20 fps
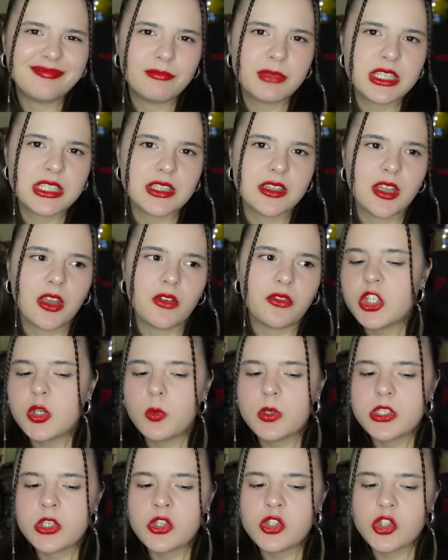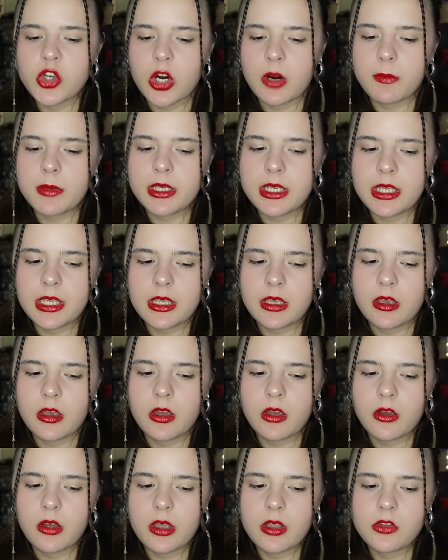Peace and love. She was in Germany
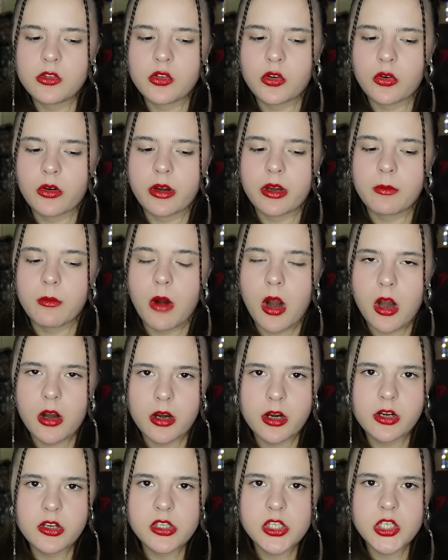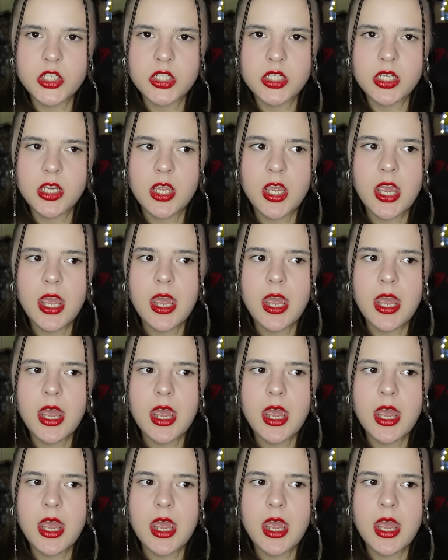during March,